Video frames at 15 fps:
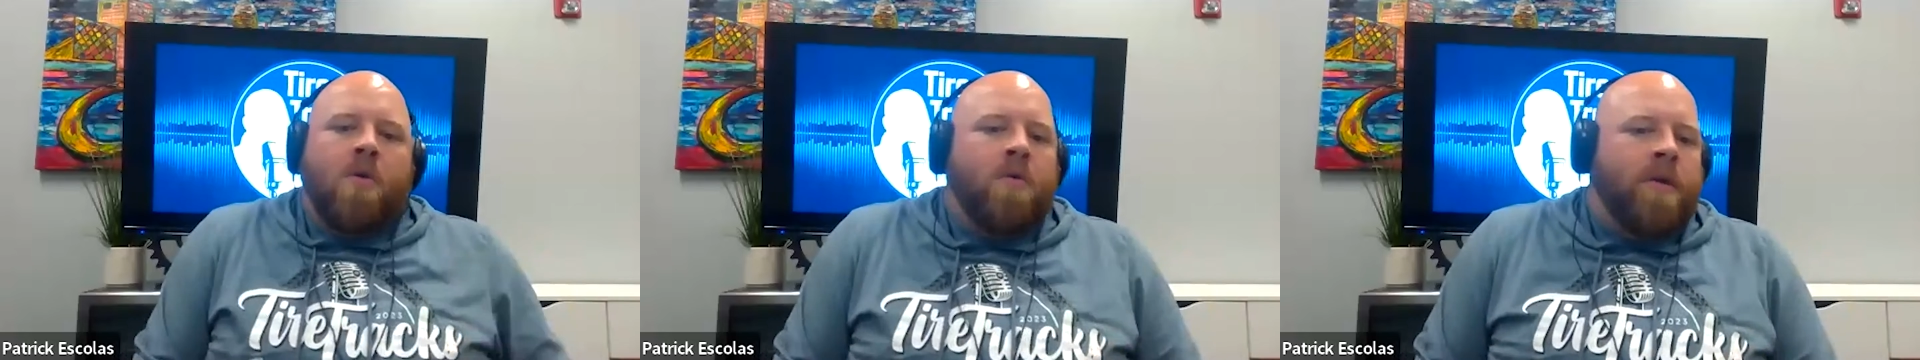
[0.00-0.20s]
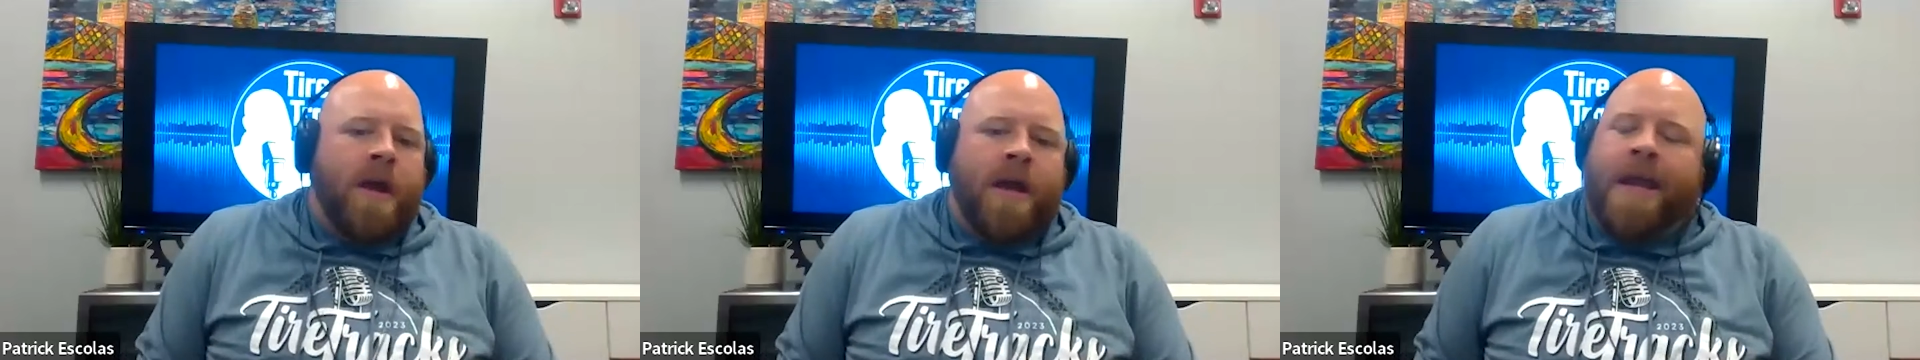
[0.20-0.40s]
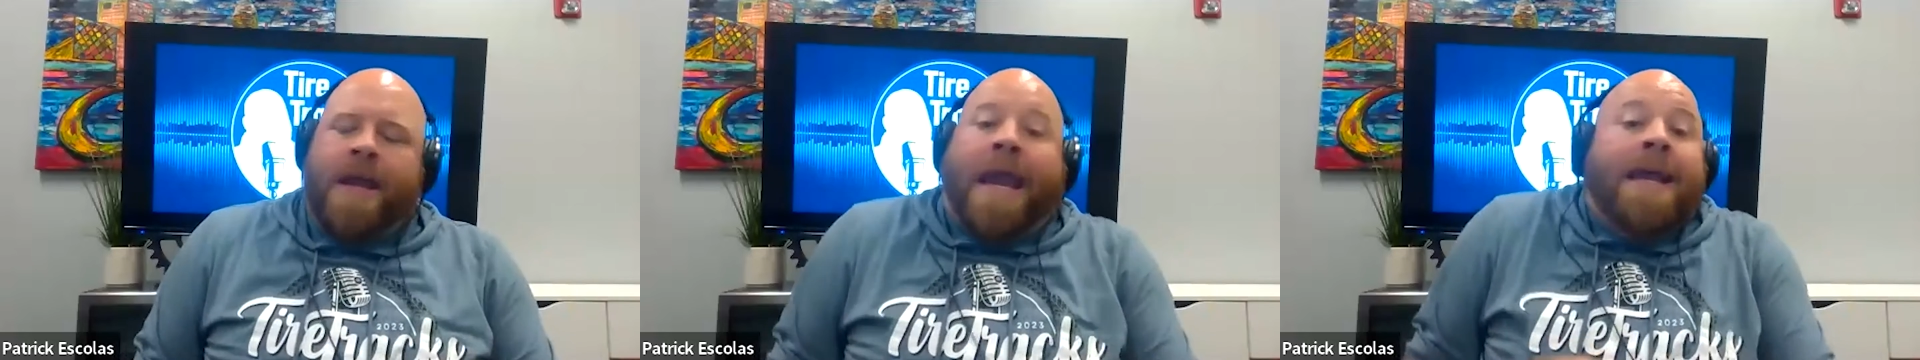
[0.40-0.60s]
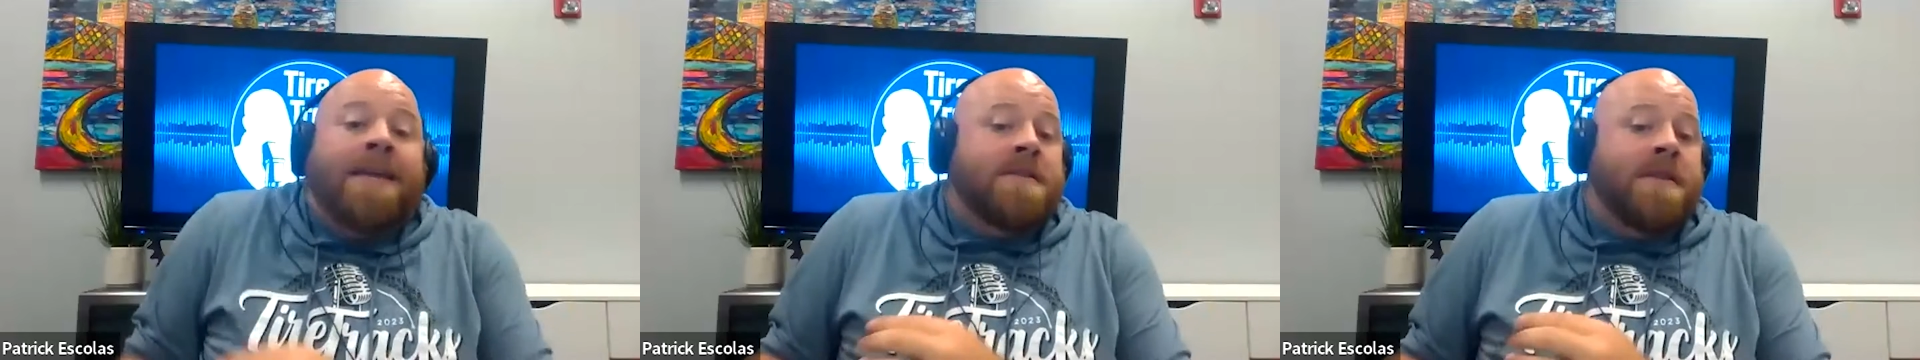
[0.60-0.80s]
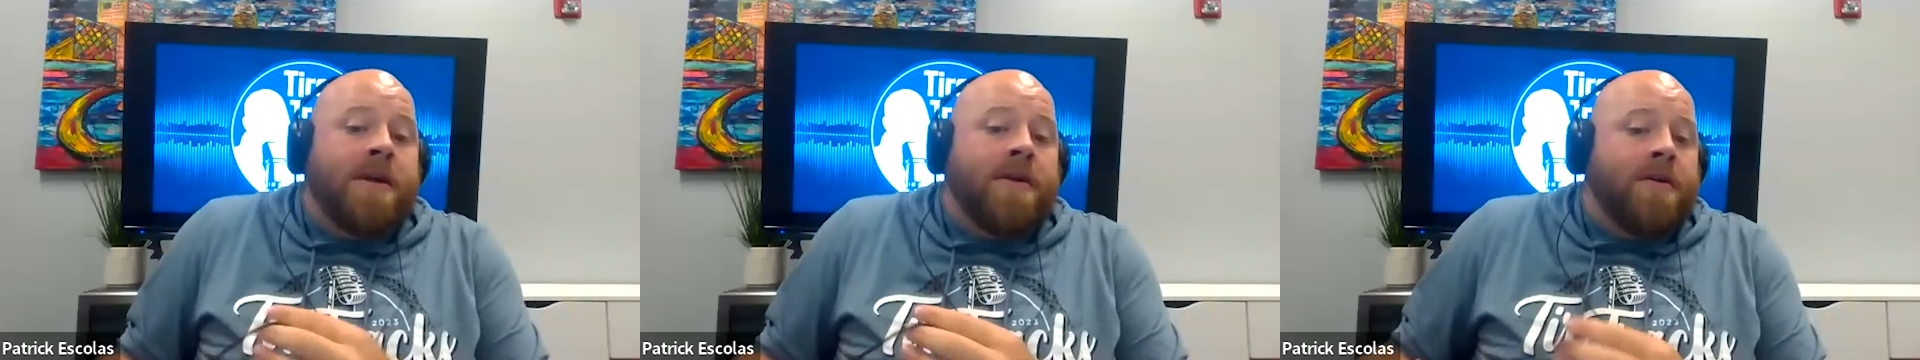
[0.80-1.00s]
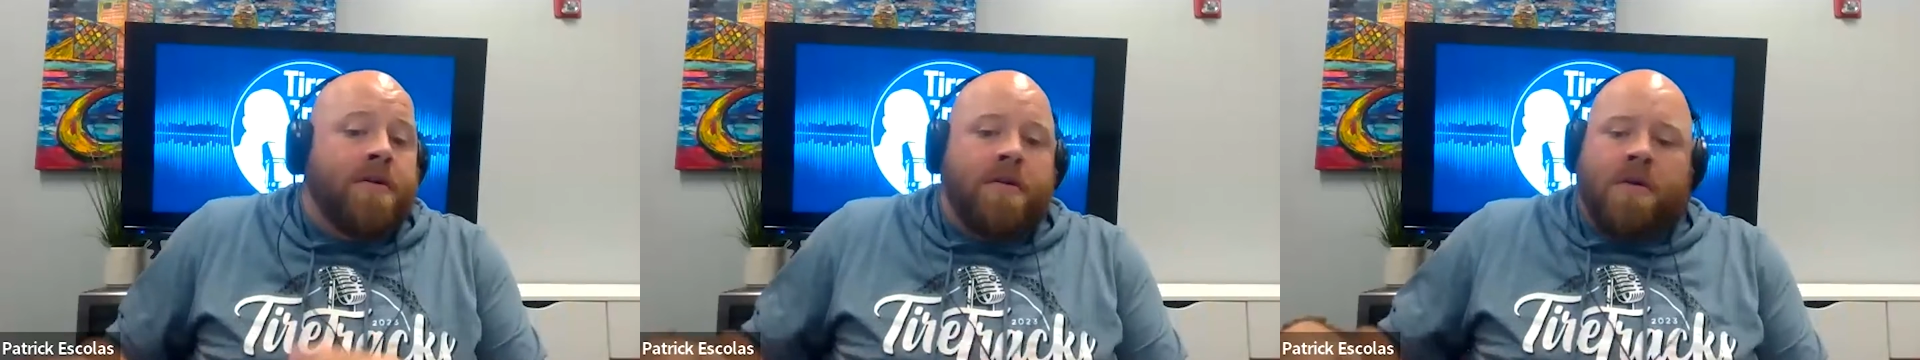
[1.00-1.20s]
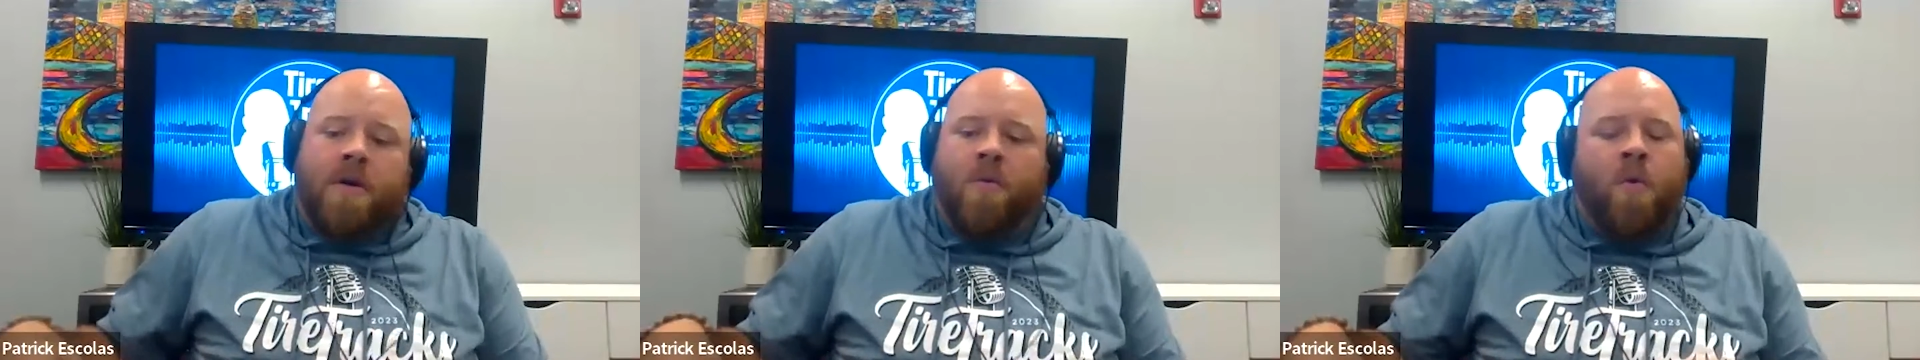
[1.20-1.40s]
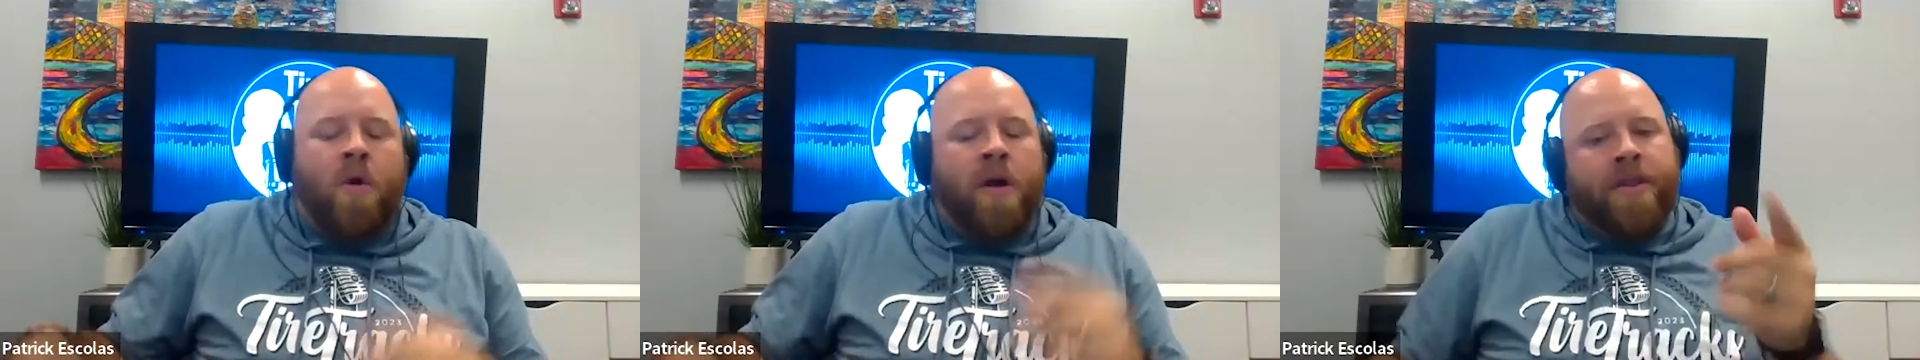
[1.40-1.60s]
Is there
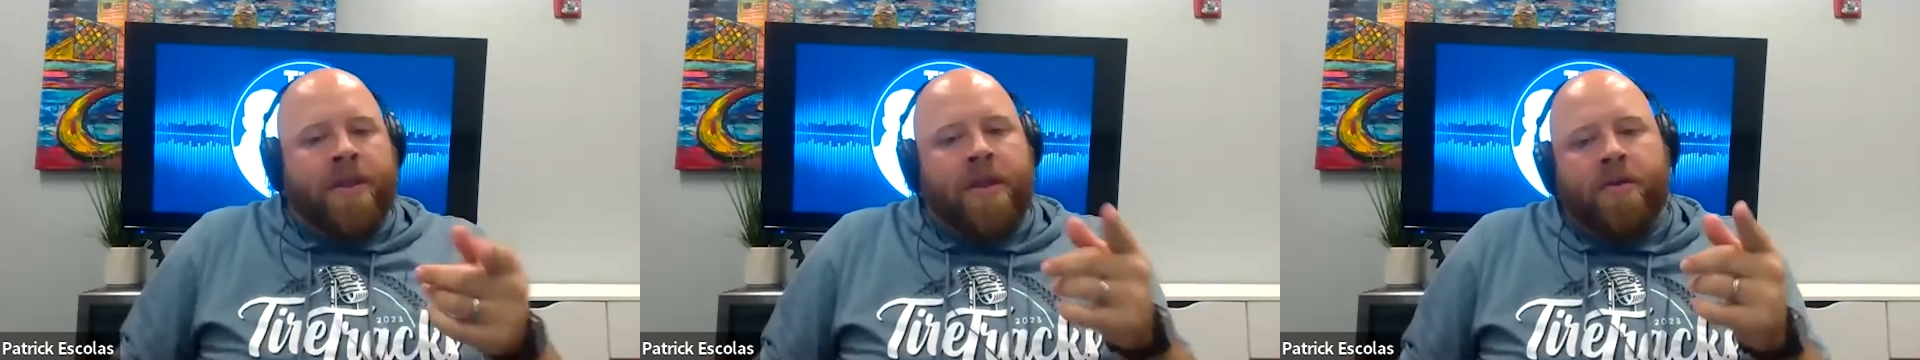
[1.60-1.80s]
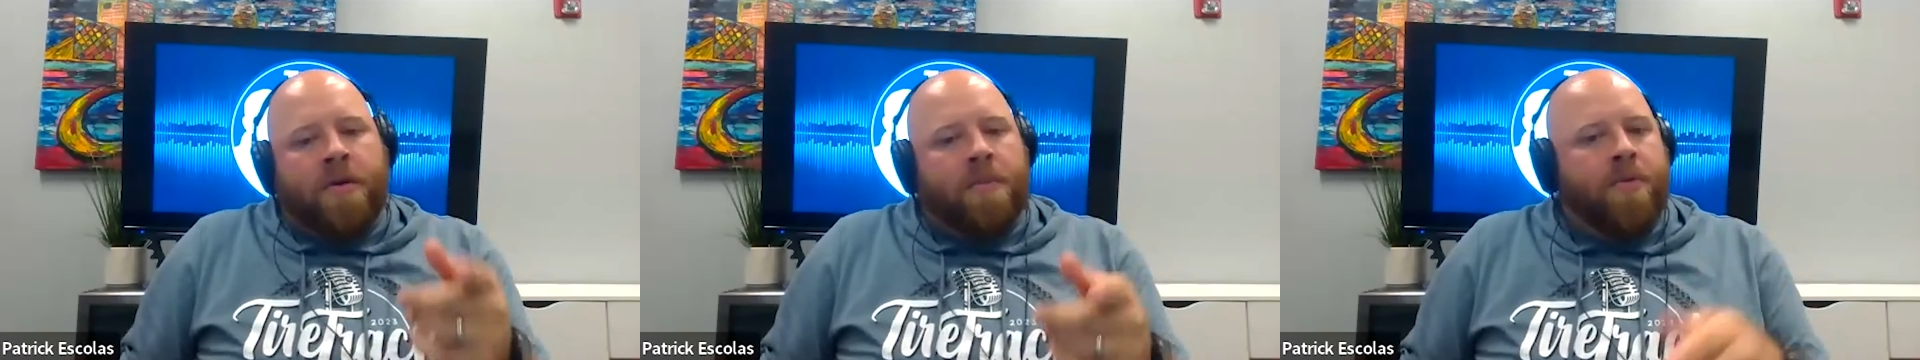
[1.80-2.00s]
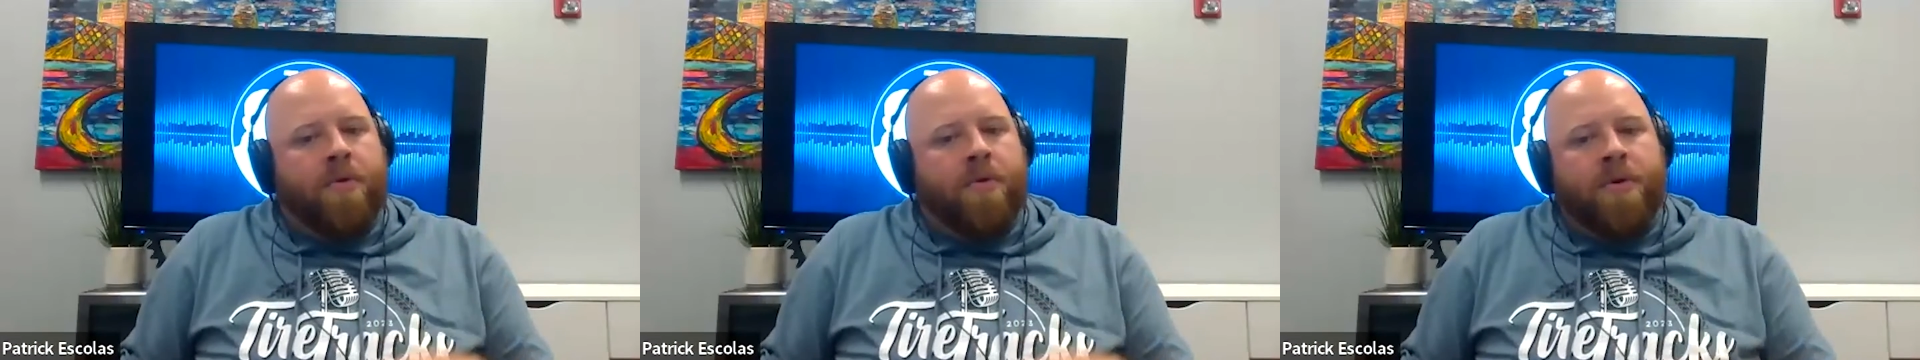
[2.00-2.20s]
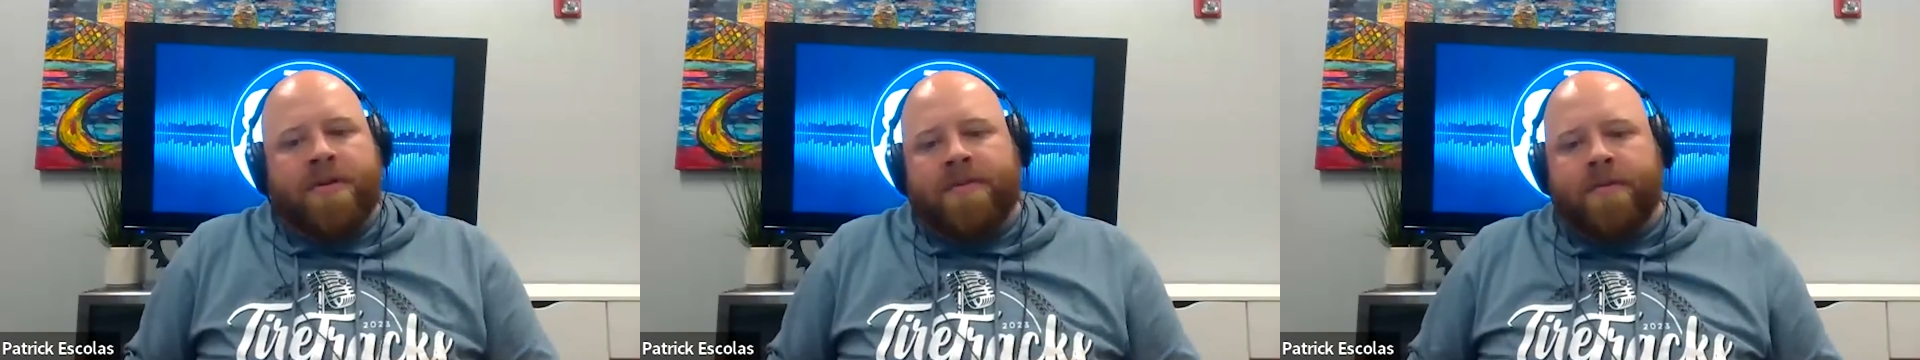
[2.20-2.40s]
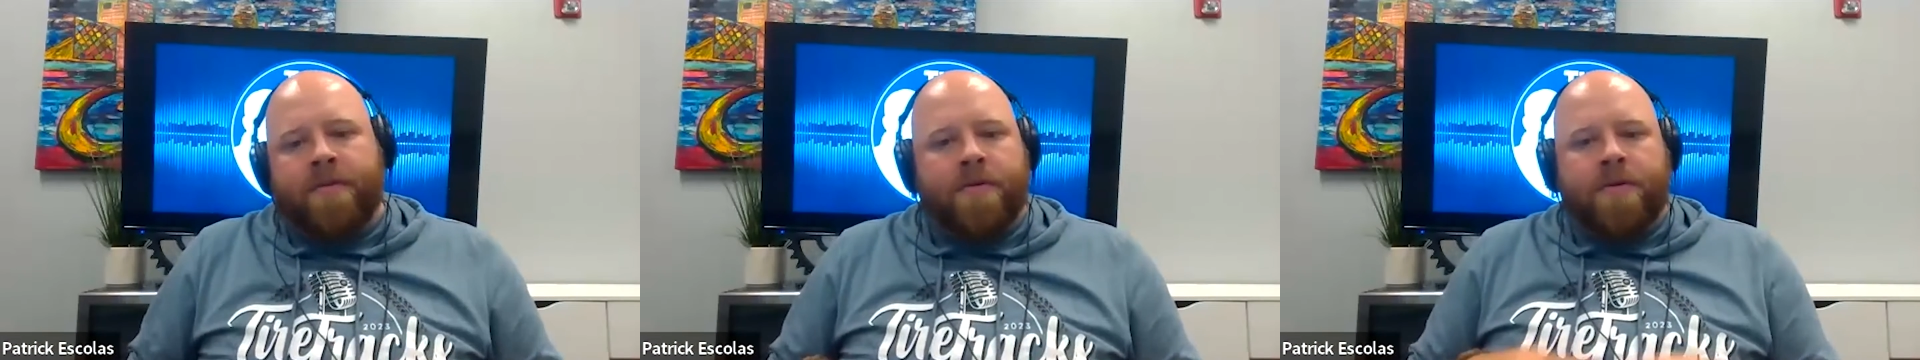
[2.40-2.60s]
one thing you can point to,